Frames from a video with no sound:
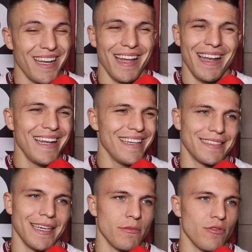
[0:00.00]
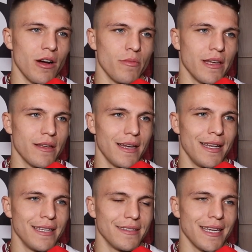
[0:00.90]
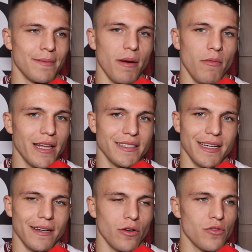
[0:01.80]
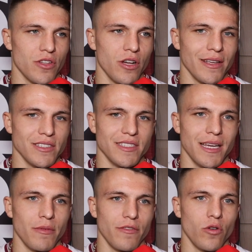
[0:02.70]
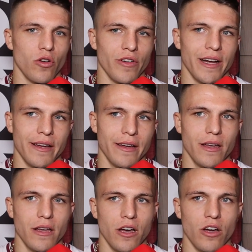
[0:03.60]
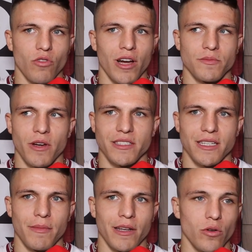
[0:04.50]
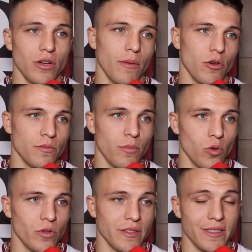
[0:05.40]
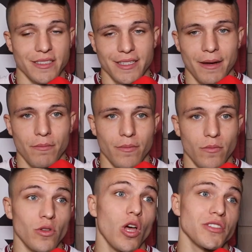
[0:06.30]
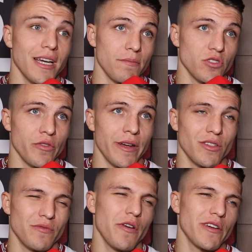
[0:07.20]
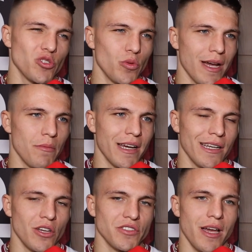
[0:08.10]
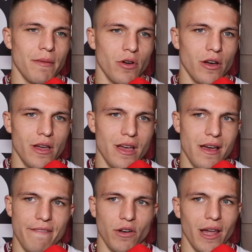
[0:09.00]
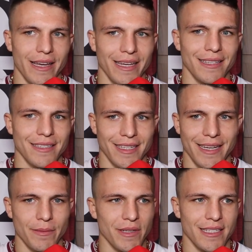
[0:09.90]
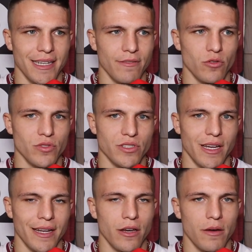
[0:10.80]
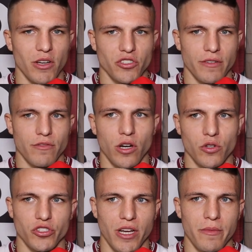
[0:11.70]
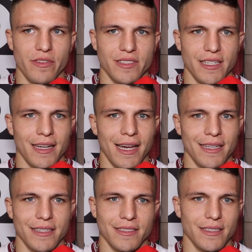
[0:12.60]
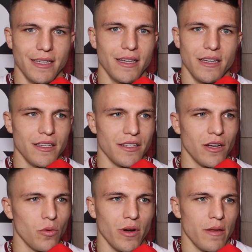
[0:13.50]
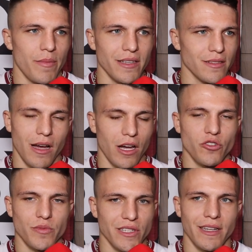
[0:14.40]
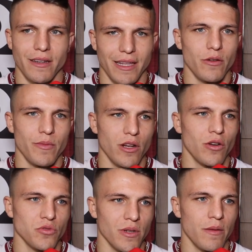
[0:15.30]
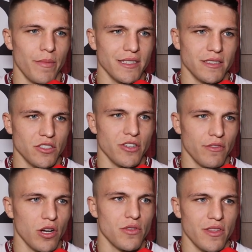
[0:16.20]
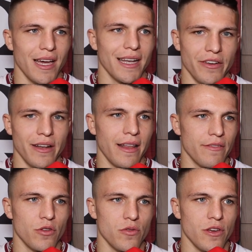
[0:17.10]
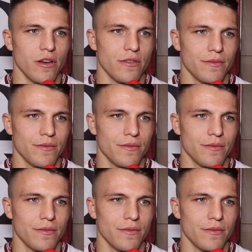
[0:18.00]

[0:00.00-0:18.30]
Elite team around me, elite team. My mindset coach, as I say before, Greg, Rise Mindset Mentor, come on board this camp. Last camp, sorry, very short camp we had last time, but I feel like again that's taken me to levels. And my strength coach, Train with Intent, Alex, one of the best, 100%. He'll be known as one of the best strength coaches out there in the near future.